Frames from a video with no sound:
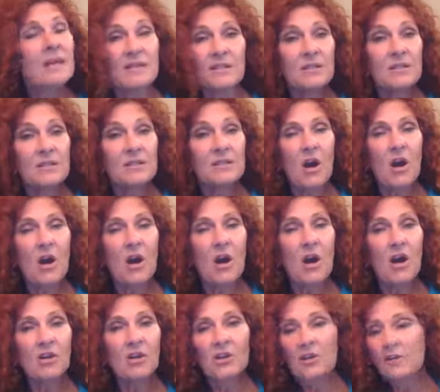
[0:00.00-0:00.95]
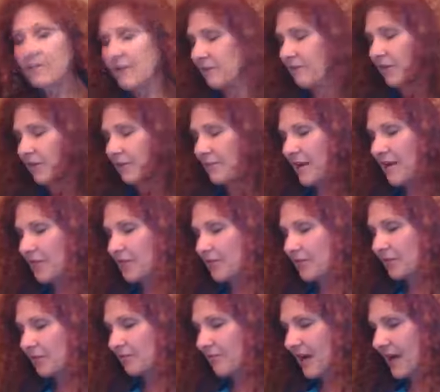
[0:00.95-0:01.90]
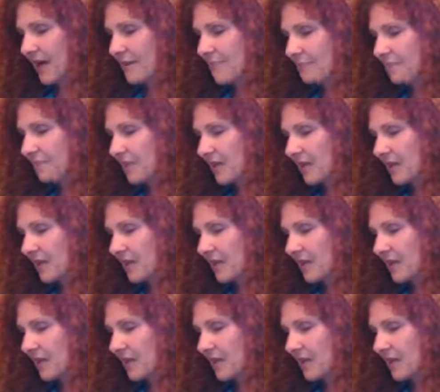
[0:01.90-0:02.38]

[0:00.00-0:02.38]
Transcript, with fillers: It's a big marker of inflammation, right?